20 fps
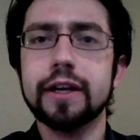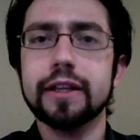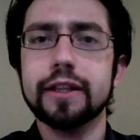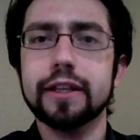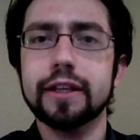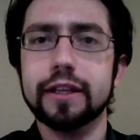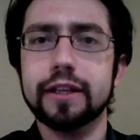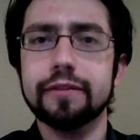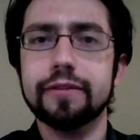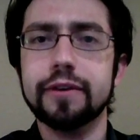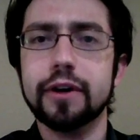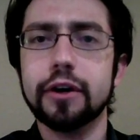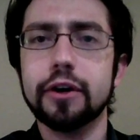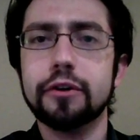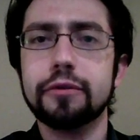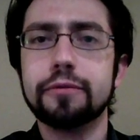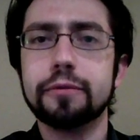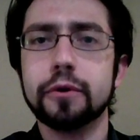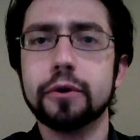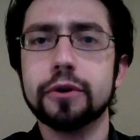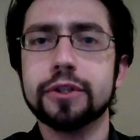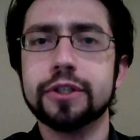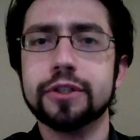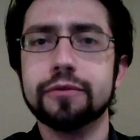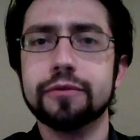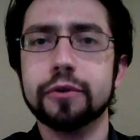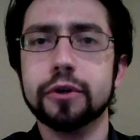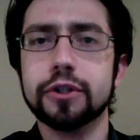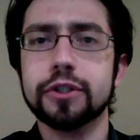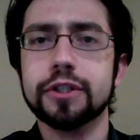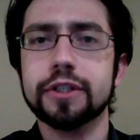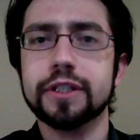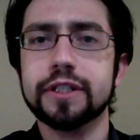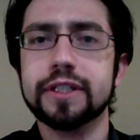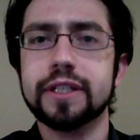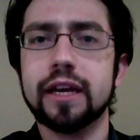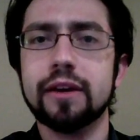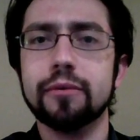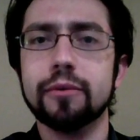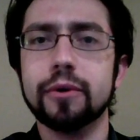The very first version of the
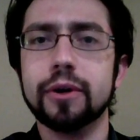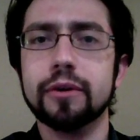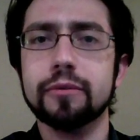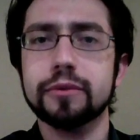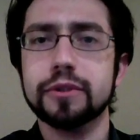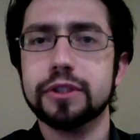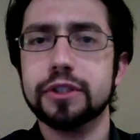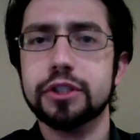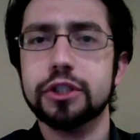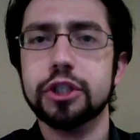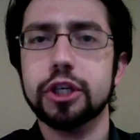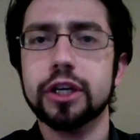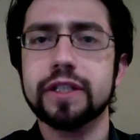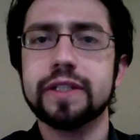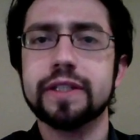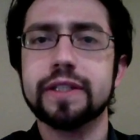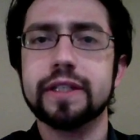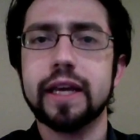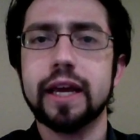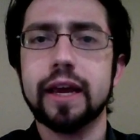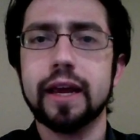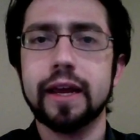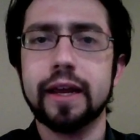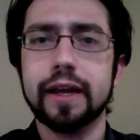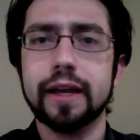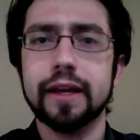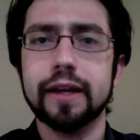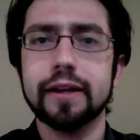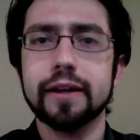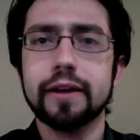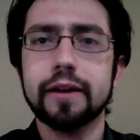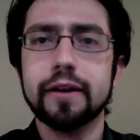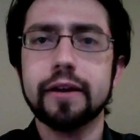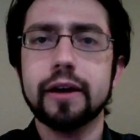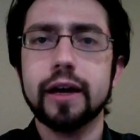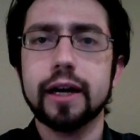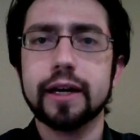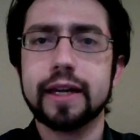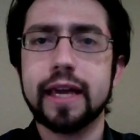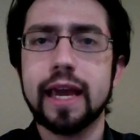site, where it was just a a